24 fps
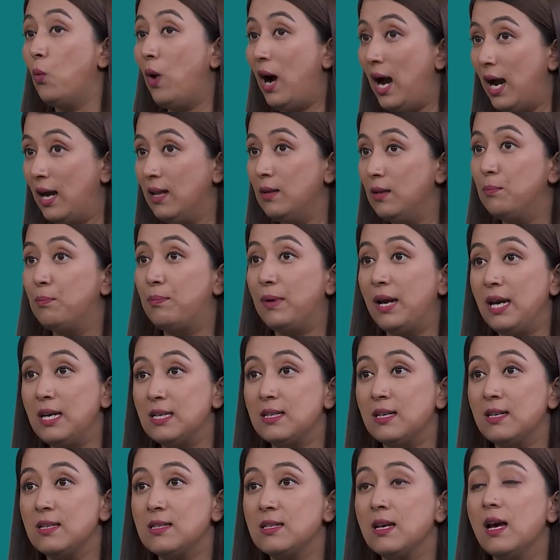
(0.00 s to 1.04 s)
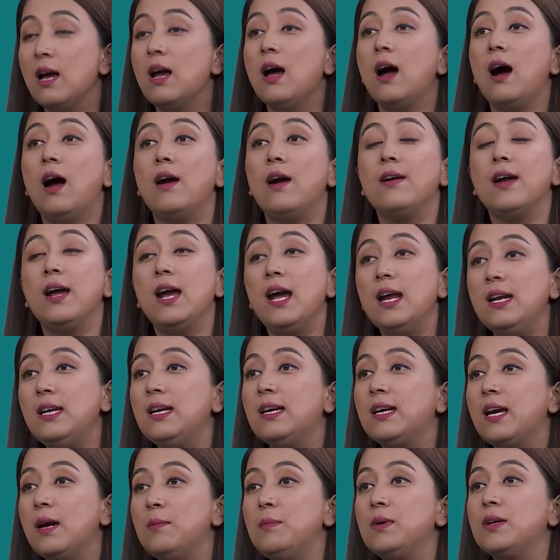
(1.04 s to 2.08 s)
while bases are any
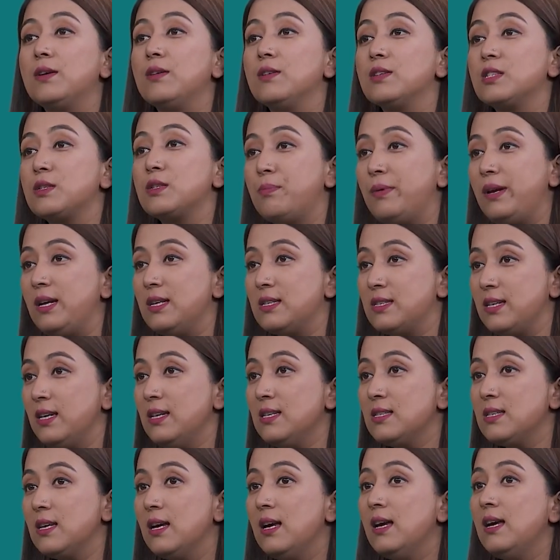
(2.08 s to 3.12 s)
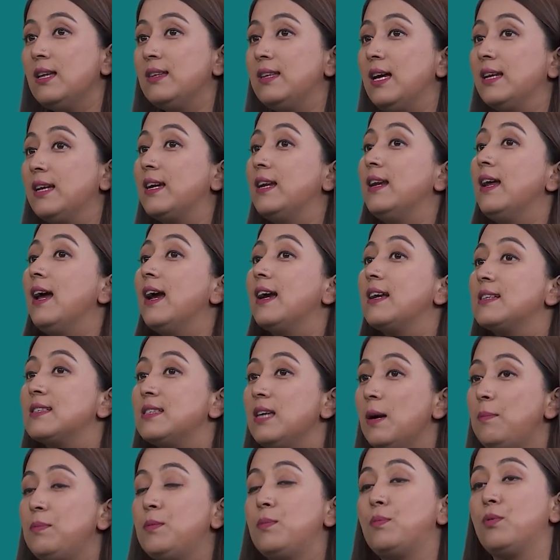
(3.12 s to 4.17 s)
chemical species that can
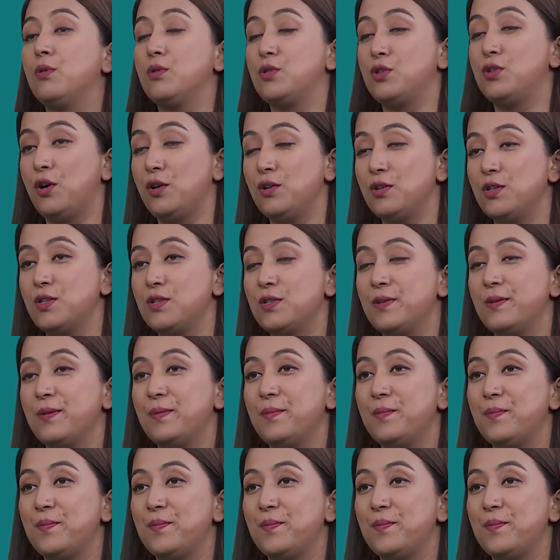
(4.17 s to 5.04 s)
accept protons.